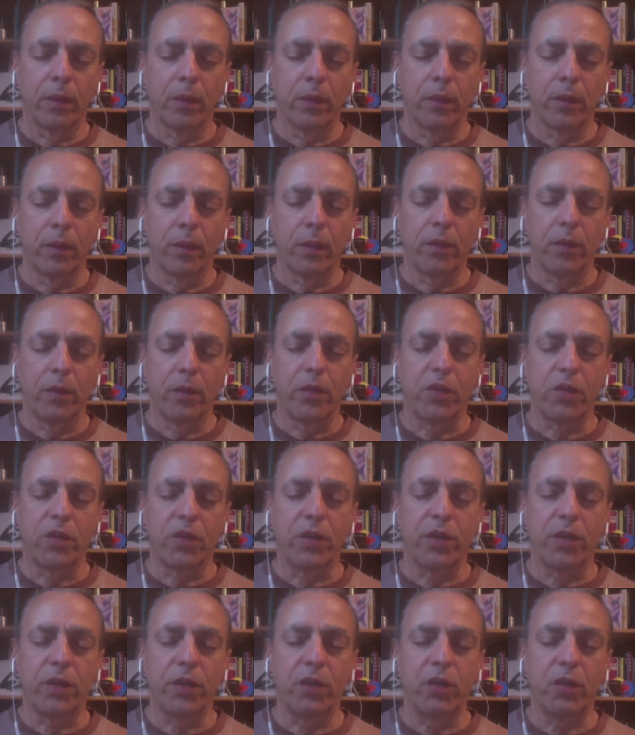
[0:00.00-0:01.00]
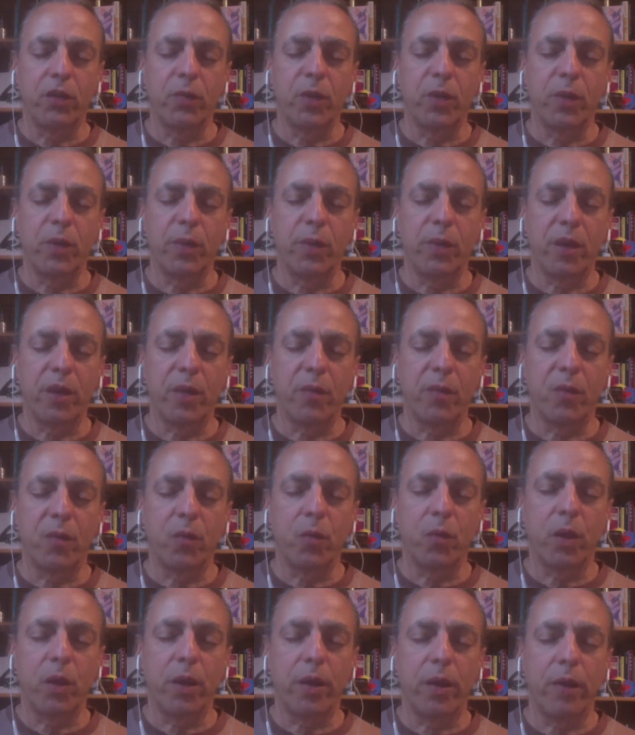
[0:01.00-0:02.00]
Additionally, you may become
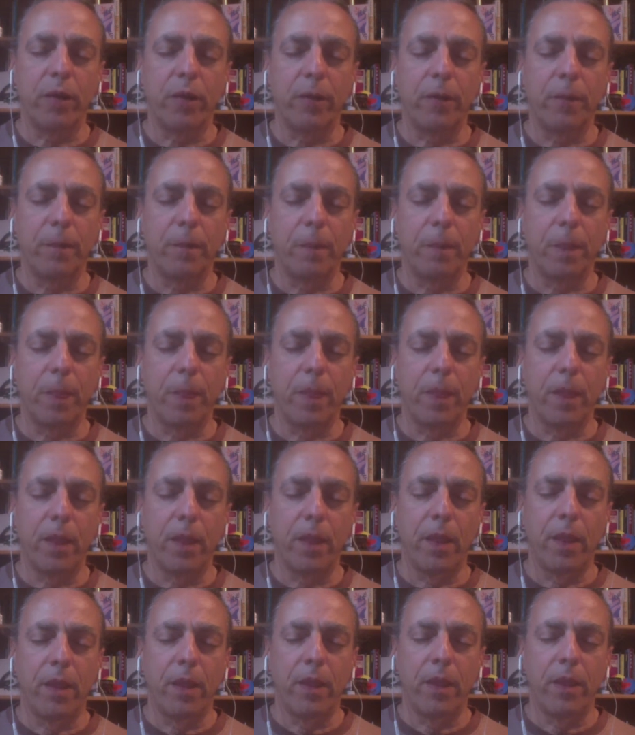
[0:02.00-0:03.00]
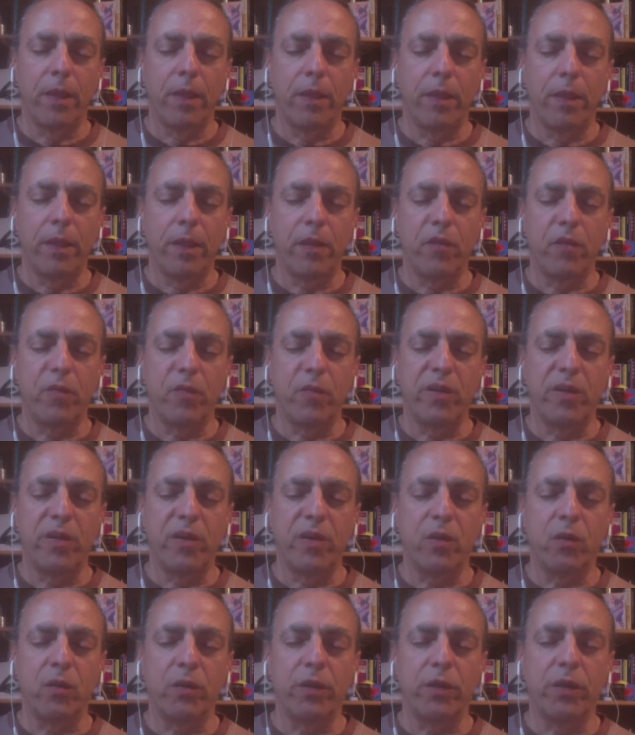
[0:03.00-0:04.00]
aware that you've been
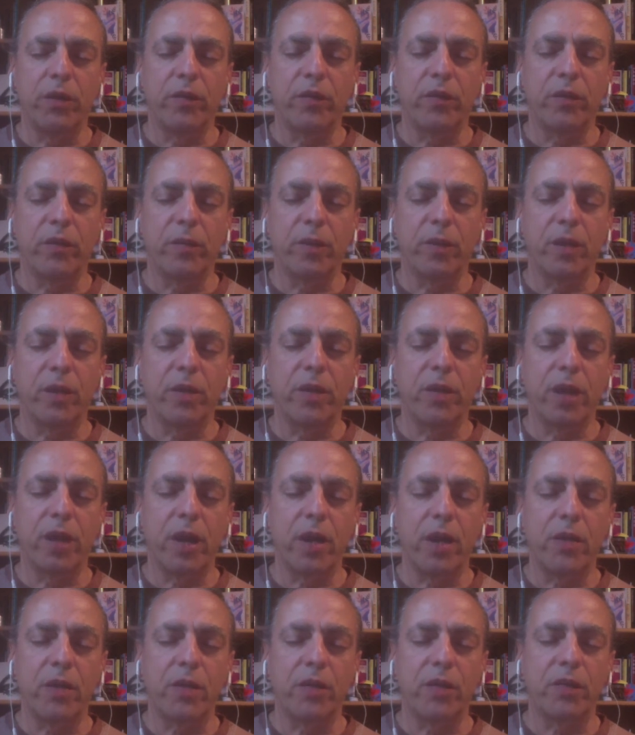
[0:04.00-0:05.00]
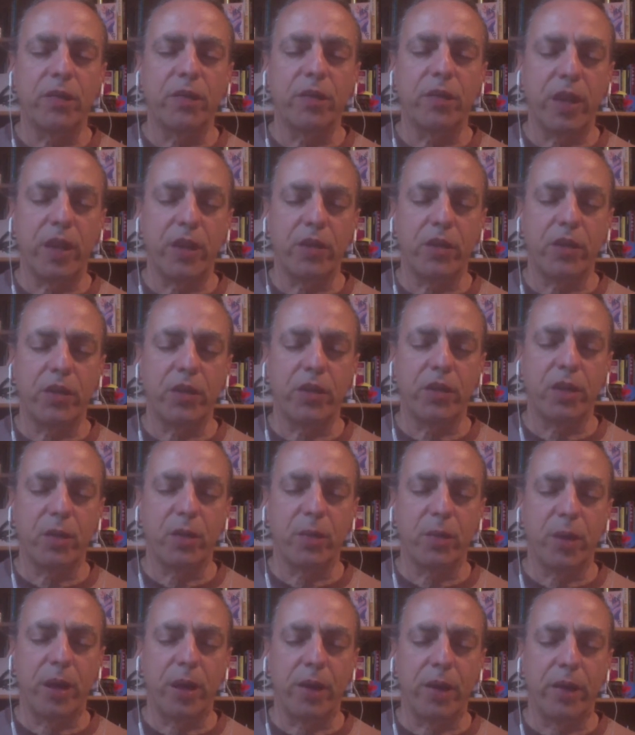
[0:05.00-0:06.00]
holding some unconscious tension in the
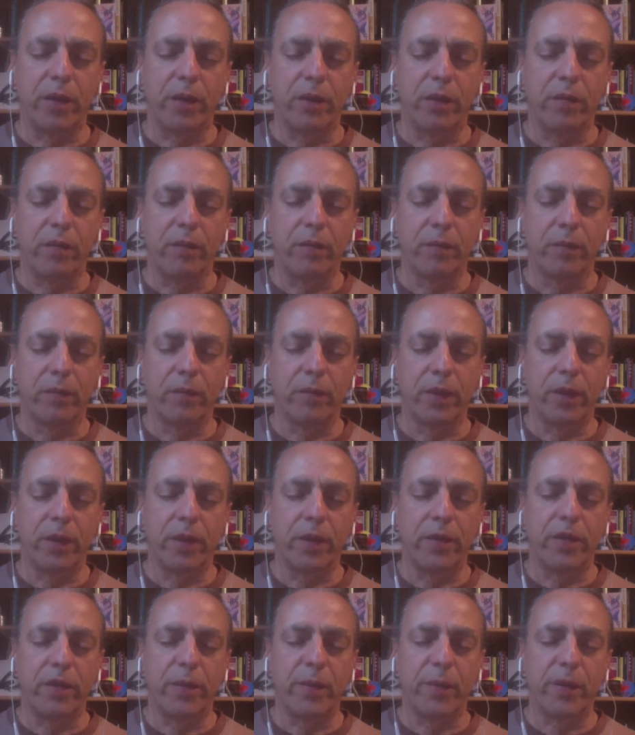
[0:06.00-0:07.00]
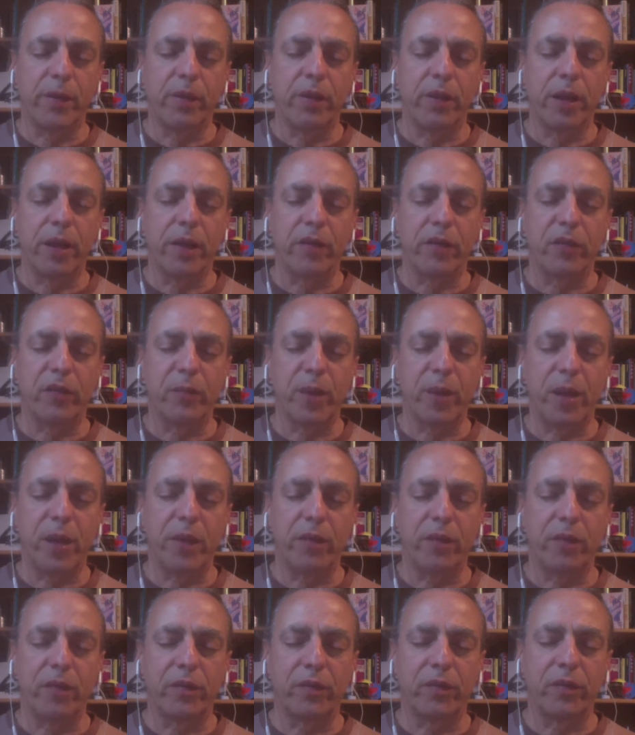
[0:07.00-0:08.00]
body. Again, typical hot
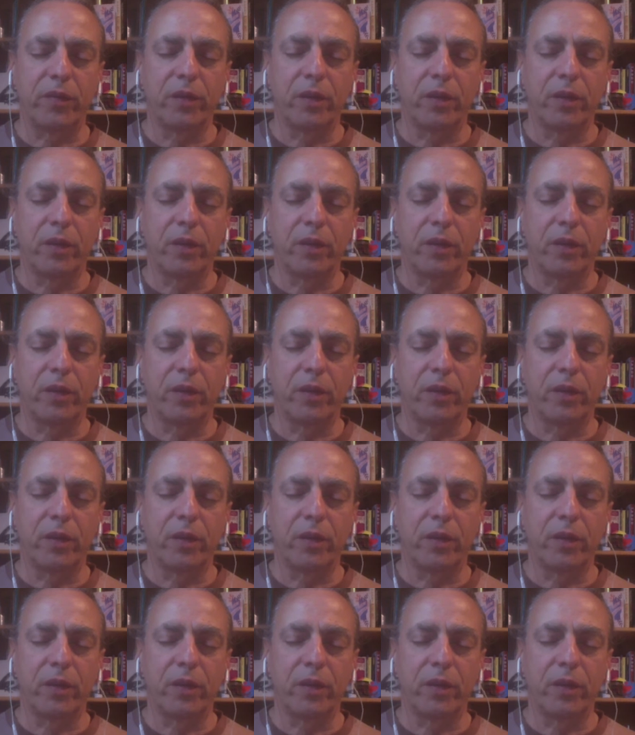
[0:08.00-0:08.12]
spots.